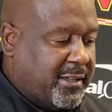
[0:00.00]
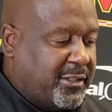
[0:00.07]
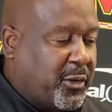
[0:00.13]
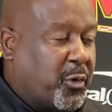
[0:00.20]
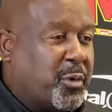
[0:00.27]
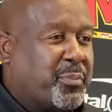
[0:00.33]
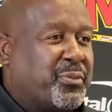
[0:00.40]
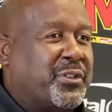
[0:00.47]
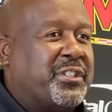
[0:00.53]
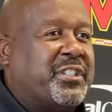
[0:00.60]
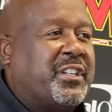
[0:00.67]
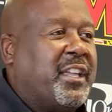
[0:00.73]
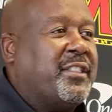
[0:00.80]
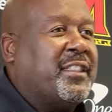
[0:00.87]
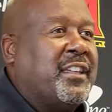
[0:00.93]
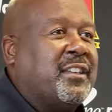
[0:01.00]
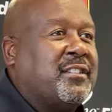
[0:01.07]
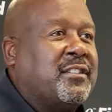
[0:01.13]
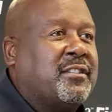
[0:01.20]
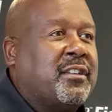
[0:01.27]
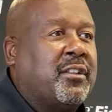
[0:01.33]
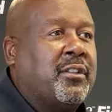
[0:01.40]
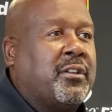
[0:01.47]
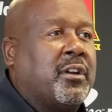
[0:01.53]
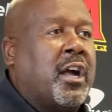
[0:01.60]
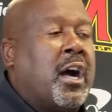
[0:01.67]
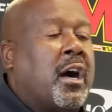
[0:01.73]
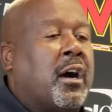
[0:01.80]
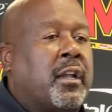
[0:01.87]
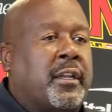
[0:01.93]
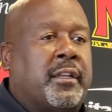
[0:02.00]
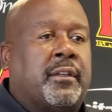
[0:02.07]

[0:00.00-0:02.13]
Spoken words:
don't appreciate things until they're gone.